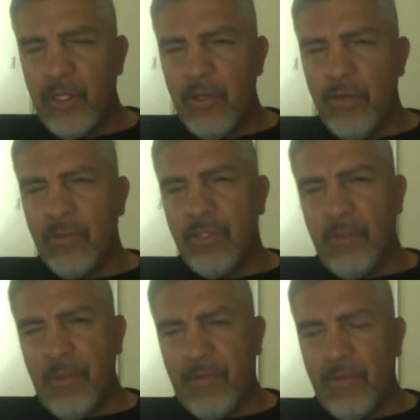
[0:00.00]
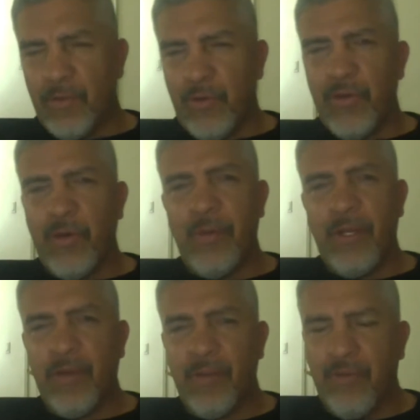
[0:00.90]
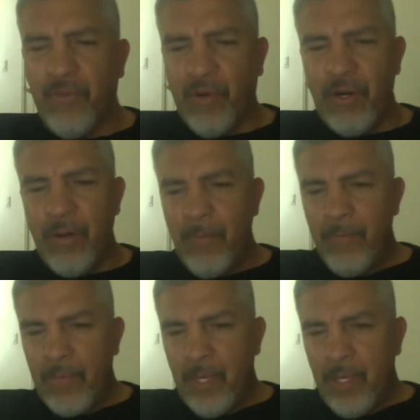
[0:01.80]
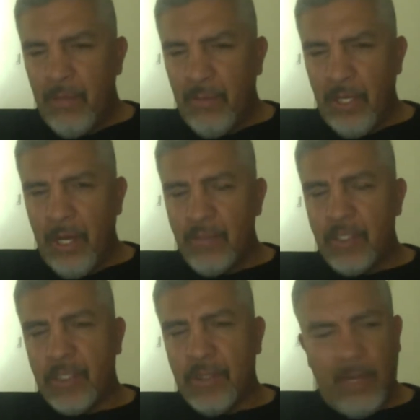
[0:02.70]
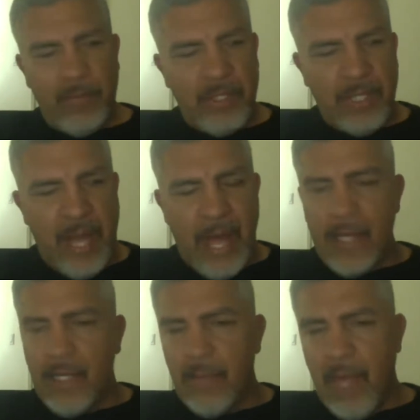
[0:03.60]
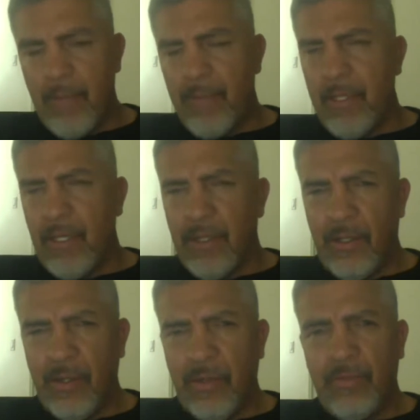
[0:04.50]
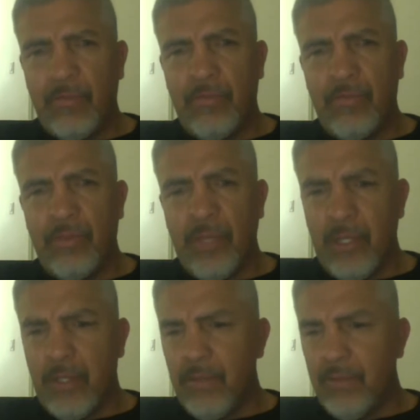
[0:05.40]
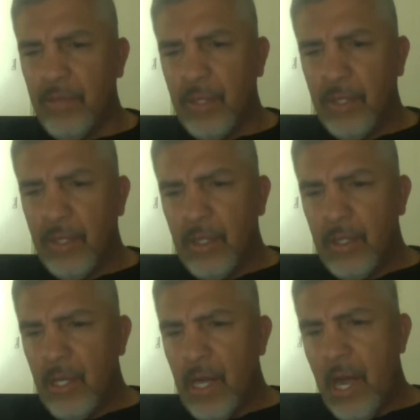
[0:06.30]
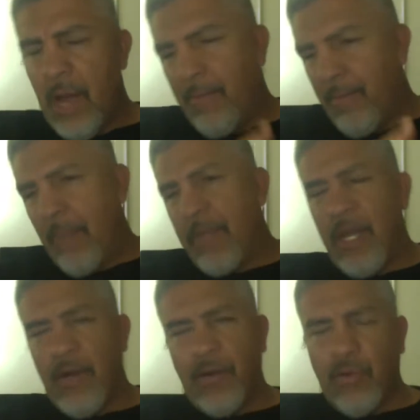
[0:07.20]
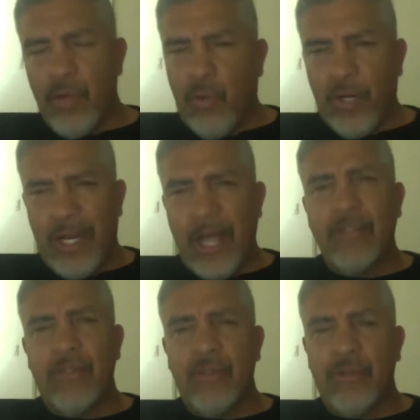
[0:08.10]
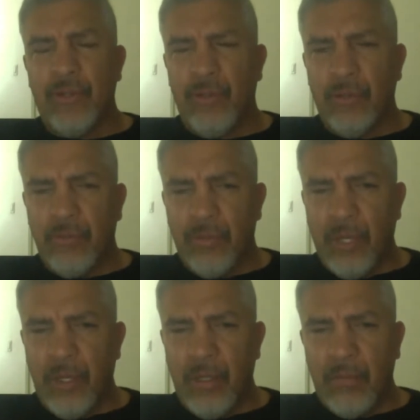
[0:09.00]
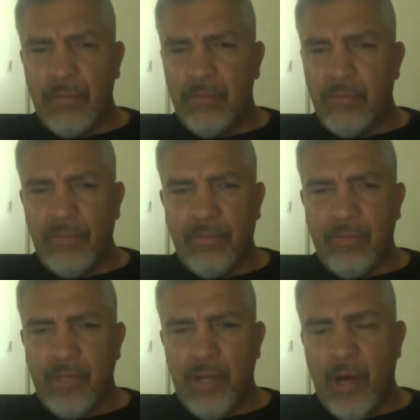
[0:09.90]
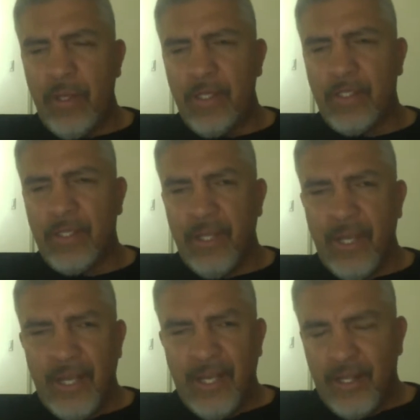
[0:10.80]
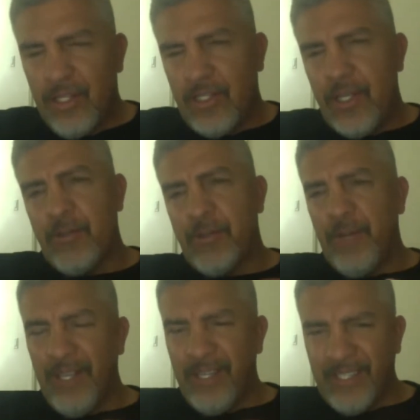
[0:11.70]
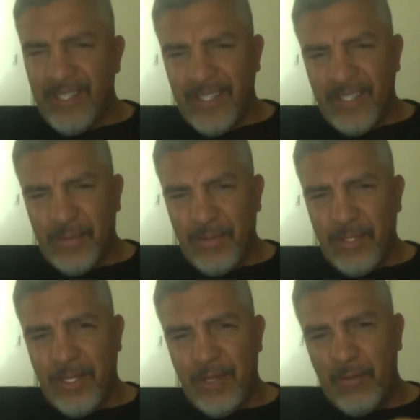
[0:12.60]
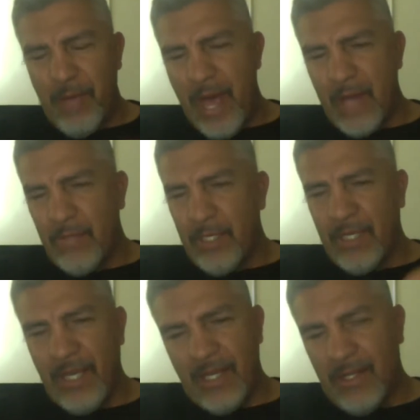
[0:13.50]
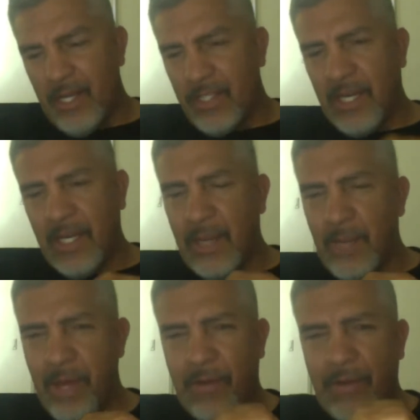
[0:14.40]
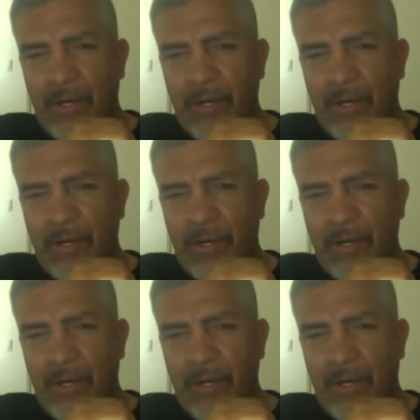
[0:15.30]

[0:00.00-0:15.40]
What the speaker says: new. It's not my first rodeo. I've been here before, but I'm just glad and I'm happy that uh, I'm here doing what I like to do. All this year has been a little bad, but hey, things are gonna get better.